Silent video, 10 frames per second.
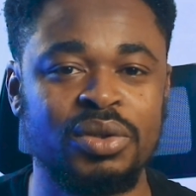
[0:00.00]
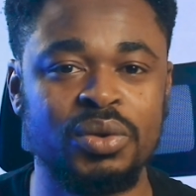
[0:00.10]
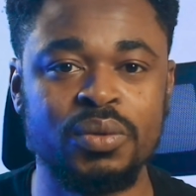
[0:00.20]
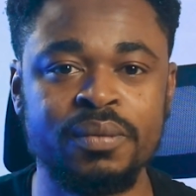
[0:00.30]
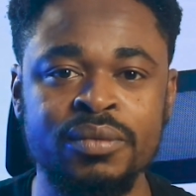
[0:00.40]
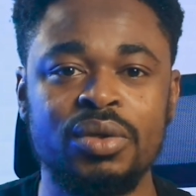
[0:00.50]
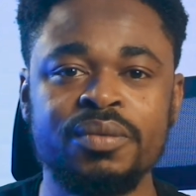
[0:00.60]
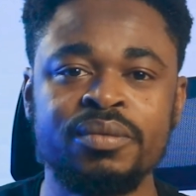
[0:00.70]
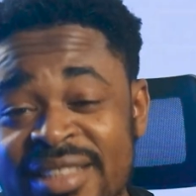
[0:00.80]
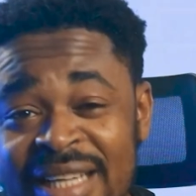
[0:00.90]
for you, you know.
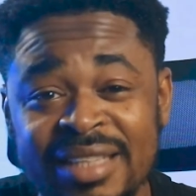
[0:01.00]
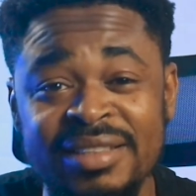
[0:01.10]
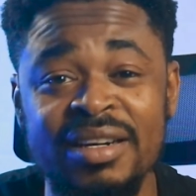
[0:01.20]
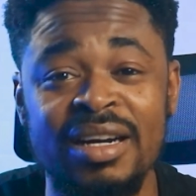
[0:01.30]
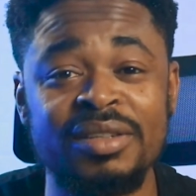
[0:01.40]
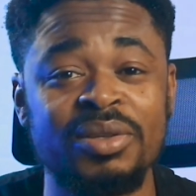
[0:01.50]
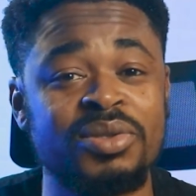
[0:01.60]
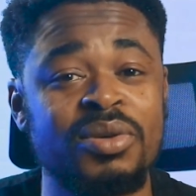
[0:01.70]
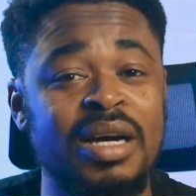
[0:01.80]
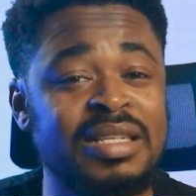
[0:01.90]
And SiteGround
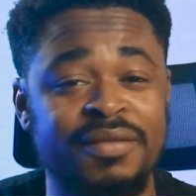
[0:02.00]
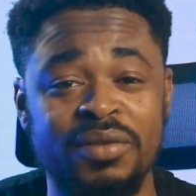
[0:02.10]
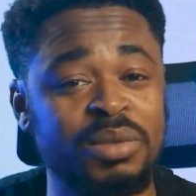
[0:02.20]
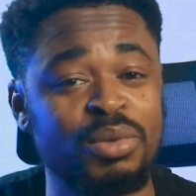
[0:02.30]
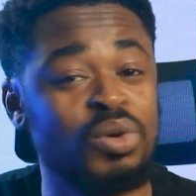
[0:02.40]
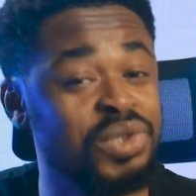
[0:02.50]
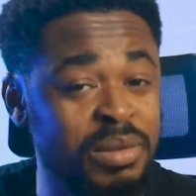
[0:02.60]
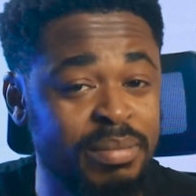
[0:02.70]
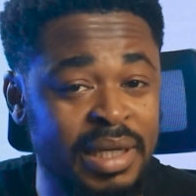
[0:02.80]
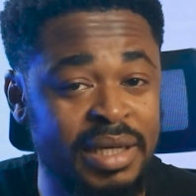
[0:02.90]
also has affordable
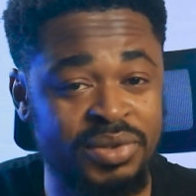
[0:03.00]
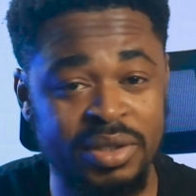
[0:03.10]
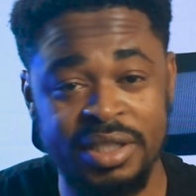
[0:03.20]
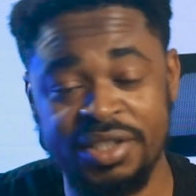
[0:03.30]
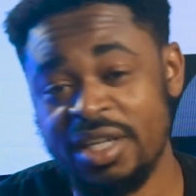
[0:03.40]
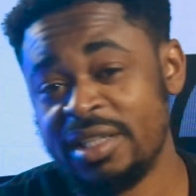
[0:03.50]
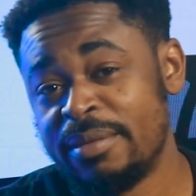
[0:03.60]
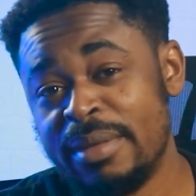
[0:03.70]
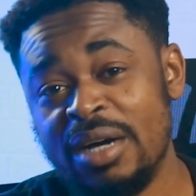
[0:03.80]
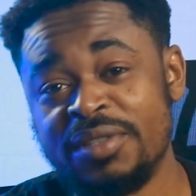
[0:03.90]
hosting plans, so you can check
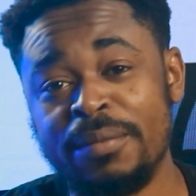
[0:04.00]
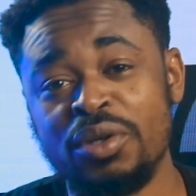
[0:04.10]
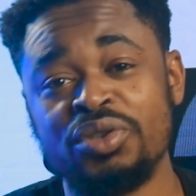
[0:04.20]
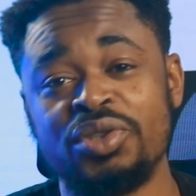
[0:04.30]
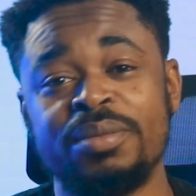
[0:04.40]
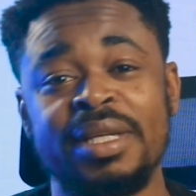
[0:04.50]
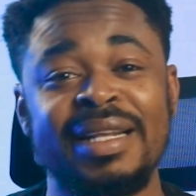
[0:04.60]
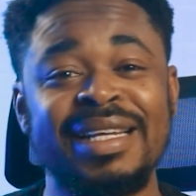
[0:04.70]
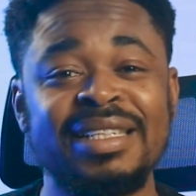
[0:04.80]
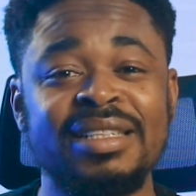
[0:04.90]
them out. I'm going to drop the
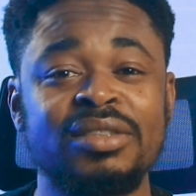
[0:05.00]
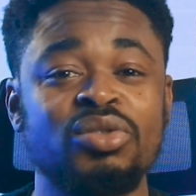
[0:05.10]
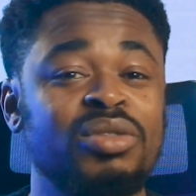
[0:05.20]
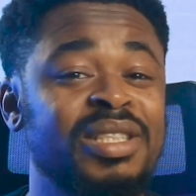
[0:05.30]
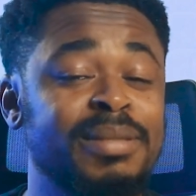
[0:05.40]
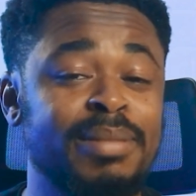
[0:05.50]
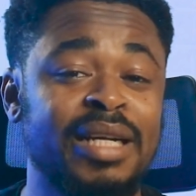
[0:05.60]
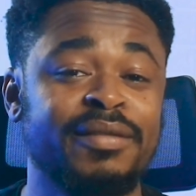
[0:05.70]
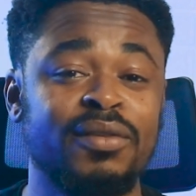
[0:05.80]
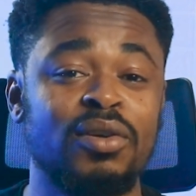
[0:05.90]
link to this
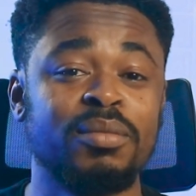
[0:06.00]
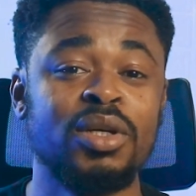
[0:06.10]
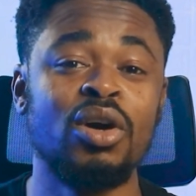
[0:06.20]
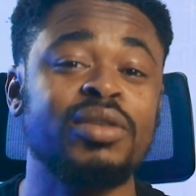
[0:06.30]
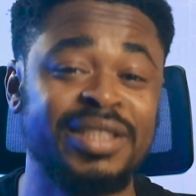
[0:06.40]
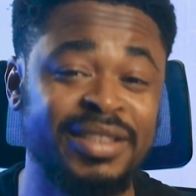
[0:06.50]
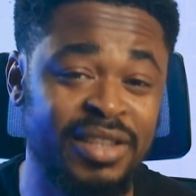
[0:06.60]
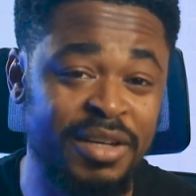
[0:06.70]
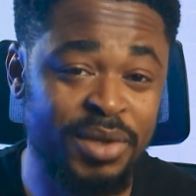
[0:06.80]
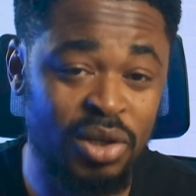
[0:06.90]
platform on the
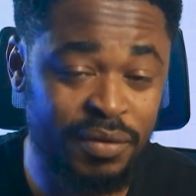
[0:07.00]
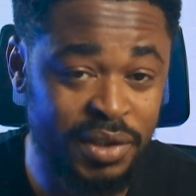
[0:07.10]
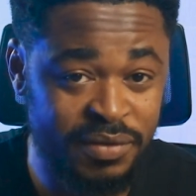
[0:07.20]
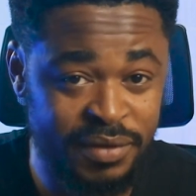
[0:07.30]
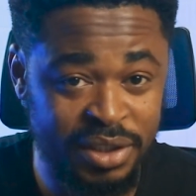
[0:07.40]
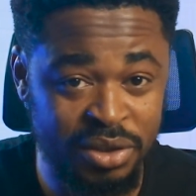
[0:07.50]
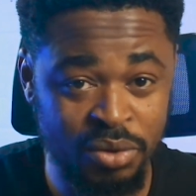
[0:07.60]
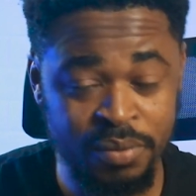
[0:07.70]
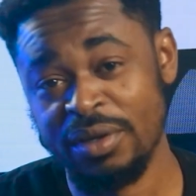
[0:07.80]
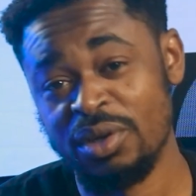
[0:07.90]
description of this
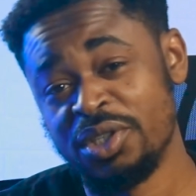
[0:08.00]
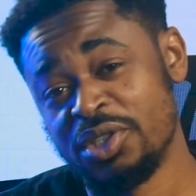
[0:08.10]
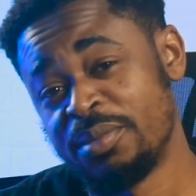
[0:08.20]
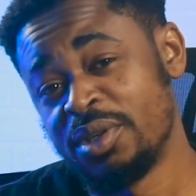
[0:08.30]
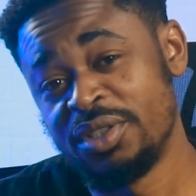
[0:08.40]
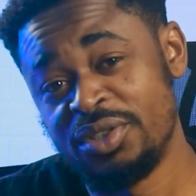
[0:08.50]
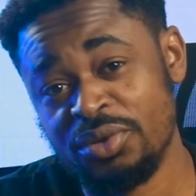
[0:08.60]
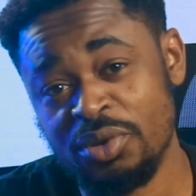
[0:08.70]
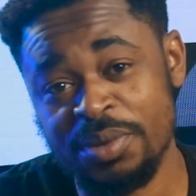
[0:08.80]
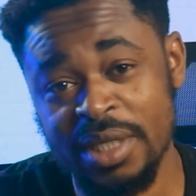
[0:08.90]
video. If you want to support this
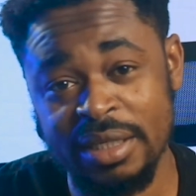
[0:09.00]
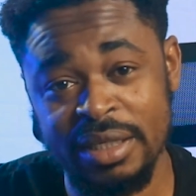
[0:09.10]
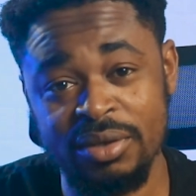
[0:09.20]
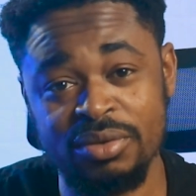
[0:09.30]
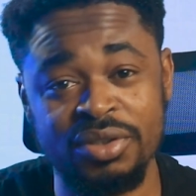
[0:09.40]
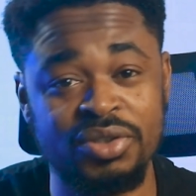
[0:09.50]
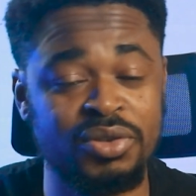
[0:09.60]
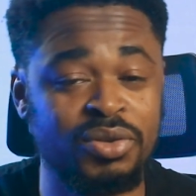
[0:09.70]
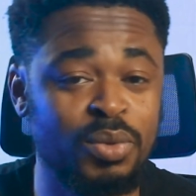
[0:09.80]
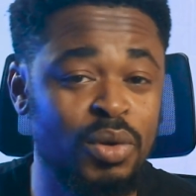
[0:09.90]
YouTube channel, this
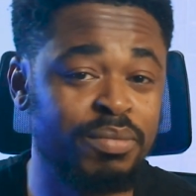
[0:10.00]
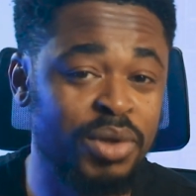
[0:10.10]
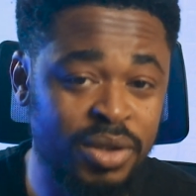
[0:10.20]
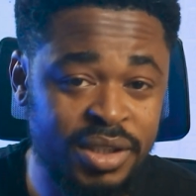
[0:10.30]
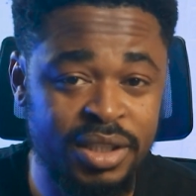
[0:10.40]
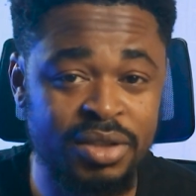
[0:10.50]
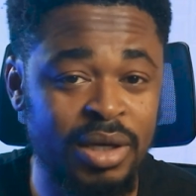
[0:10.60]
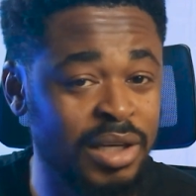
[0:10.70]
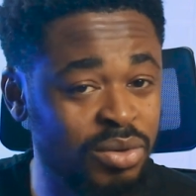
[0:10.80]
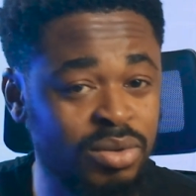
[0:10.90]
YouTube community, you
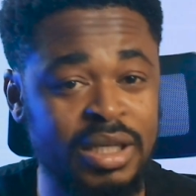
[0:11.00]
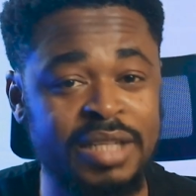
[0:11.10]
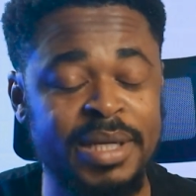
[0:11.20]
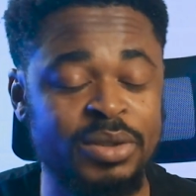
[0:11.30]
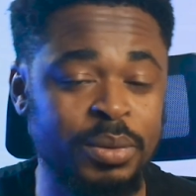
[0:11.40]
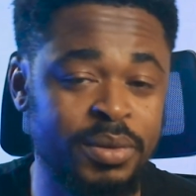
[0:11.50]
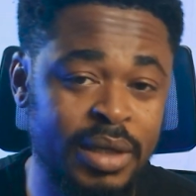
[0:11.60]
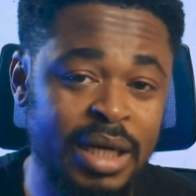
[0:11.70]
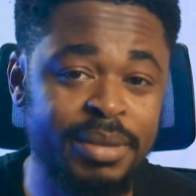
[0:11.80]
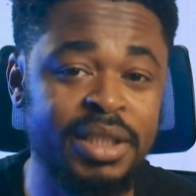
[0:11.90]
can do that by
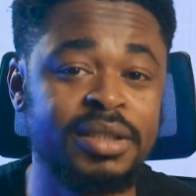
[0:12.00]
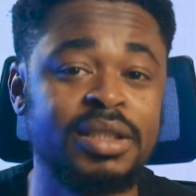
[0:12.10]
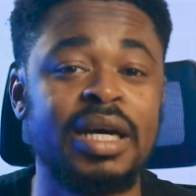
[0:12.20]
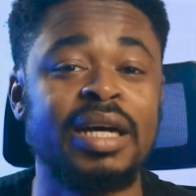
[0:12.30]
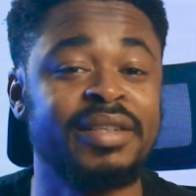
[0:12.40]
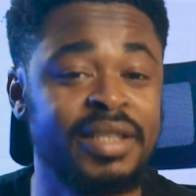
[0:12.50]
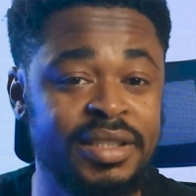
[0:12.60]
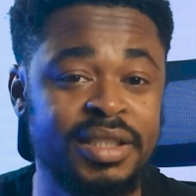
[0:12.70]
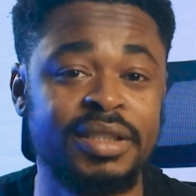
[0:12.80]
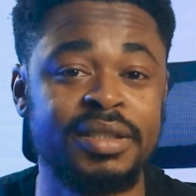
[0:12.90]
subscribing and
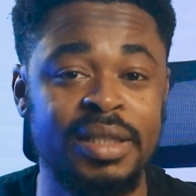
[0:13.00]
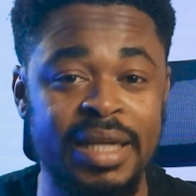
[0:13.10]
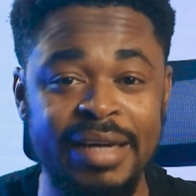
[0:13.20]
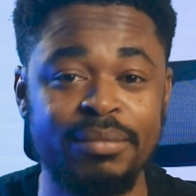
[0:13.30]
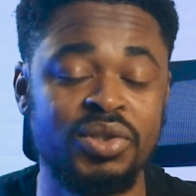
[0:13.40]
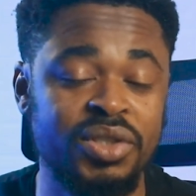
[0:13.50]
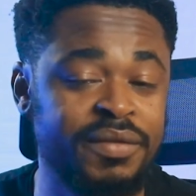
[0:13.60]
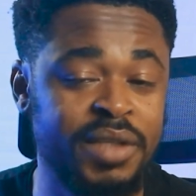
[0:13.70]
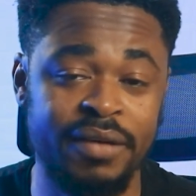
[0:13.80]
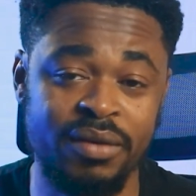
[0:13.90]
hitting the like button.
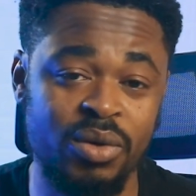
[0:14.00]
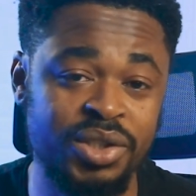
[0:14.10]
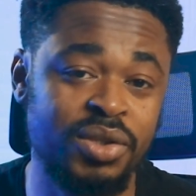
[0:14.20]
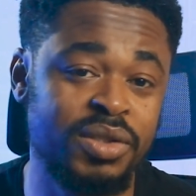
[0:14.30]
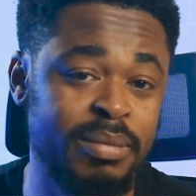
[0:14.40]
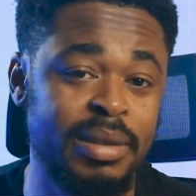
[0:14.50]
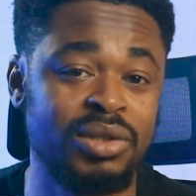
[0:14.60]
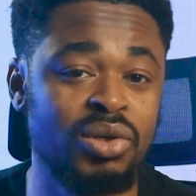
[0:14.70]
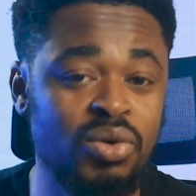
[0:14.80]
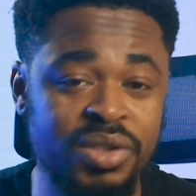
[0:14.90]
If you have questions
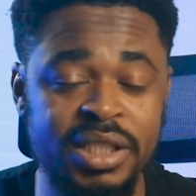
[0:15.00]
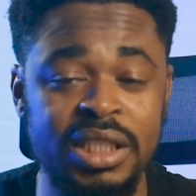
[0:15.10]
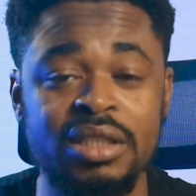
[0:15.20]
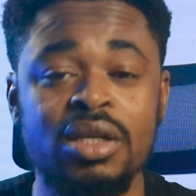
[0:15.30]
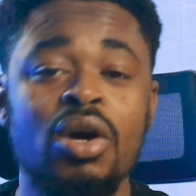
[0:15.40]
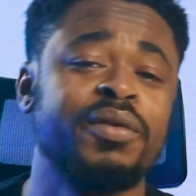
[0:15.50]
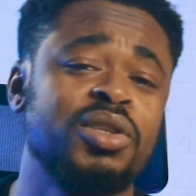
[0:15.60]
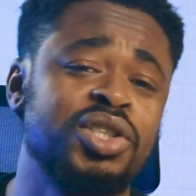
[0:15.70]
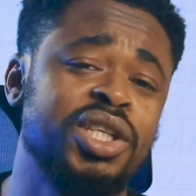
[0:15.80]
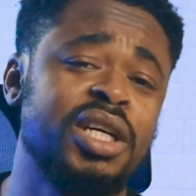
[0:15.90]
about hosting or if you
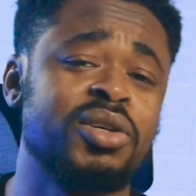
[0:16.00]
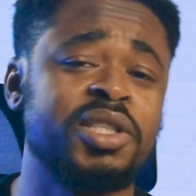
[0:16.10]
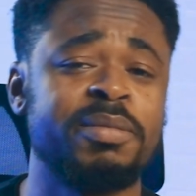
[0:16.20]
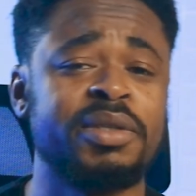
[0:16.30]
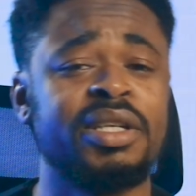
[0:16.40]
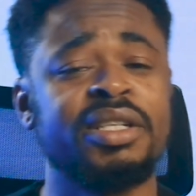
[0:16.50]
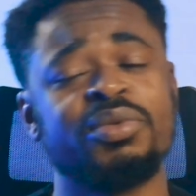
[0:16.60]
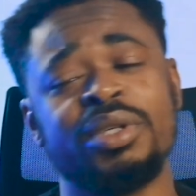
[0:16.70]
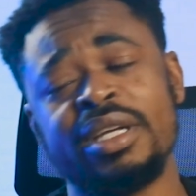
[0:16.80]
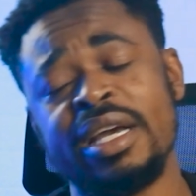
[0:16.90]
want to share your
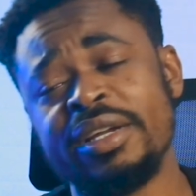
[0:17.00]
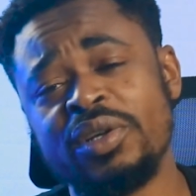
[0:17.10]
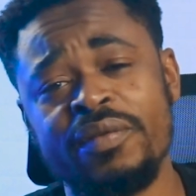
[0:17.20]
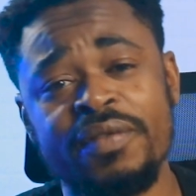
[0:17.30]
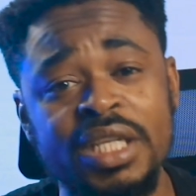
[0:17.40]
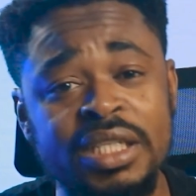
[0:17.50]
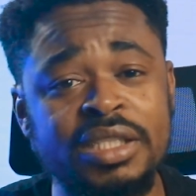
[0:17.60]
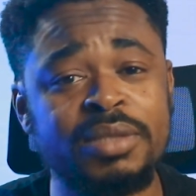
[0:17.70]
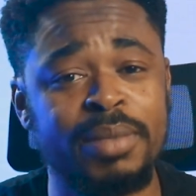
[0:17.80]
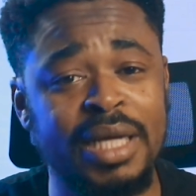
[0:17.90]
experience with any of
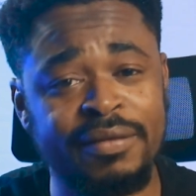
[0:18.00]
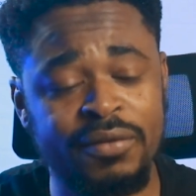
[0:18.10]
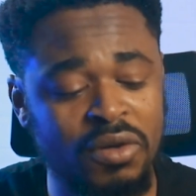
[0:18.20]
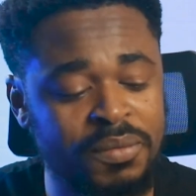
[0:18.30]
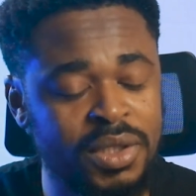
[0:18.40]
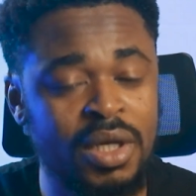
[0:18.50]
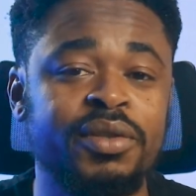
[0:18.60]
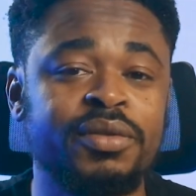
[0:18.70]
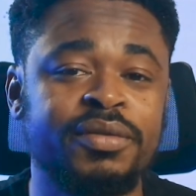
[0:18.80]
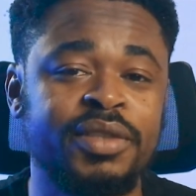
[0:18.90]
these platforms,
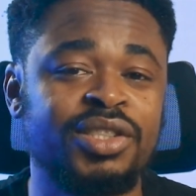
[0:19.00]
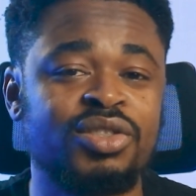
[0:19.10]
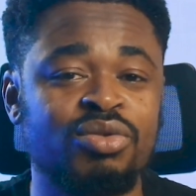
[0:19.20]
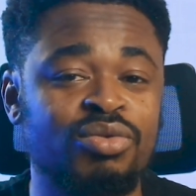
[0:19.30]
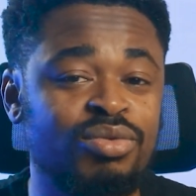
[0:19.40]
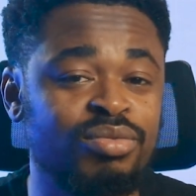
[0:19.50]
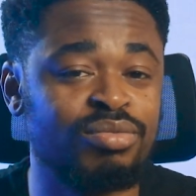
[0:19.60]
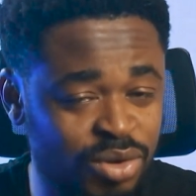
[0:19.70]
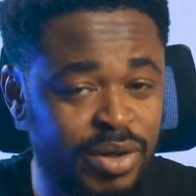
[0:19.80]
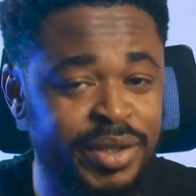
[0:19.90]
feel free to
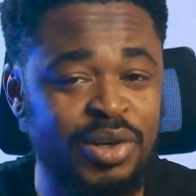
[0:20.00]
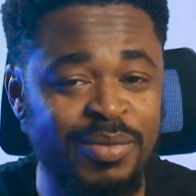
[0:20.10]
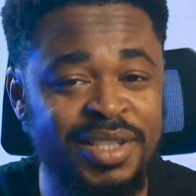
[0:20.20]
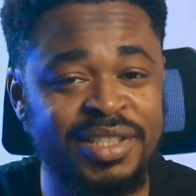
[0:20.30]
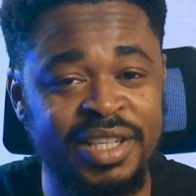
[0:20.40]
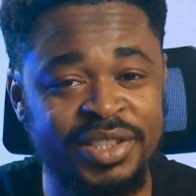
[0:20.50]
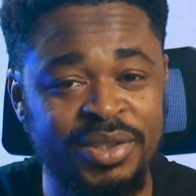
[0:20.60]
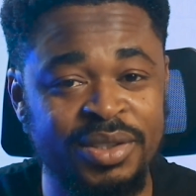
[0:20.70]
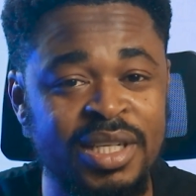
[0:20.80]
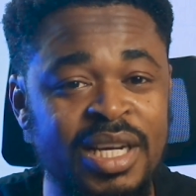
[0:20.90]
do so in the comment section.